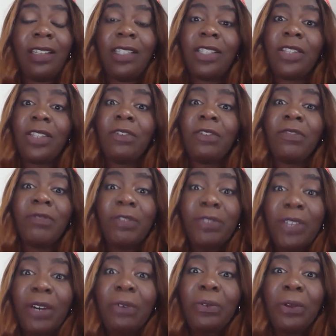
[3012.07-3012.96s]
And so if you
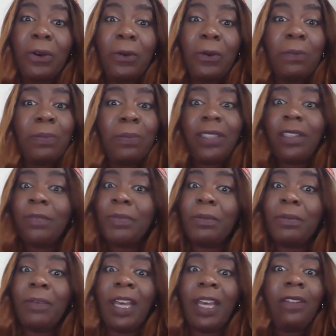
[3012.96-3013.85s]
don't open up
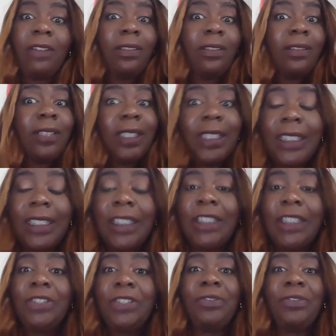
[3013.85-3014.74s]
your mouth,
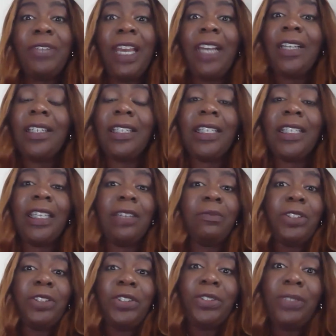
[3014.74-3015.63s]
you're not going to get
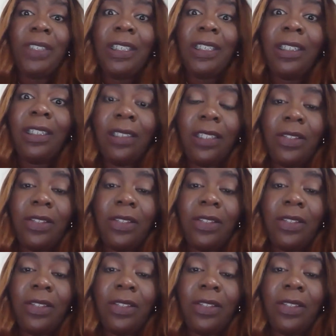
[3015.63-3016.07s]
what you need.